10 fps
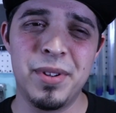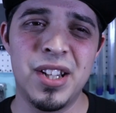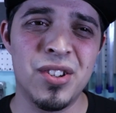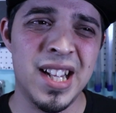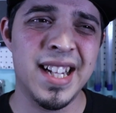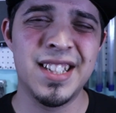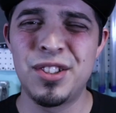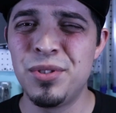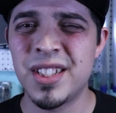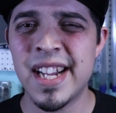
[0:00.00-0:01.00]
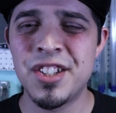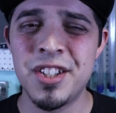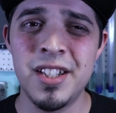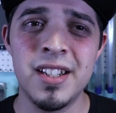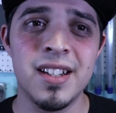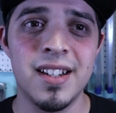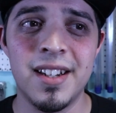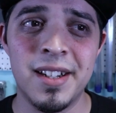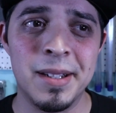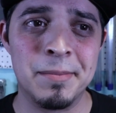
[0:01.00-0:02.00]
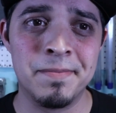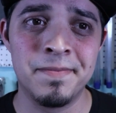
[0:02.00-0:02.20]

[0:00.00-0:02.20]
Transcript: really don't like it. It's too sketchy. But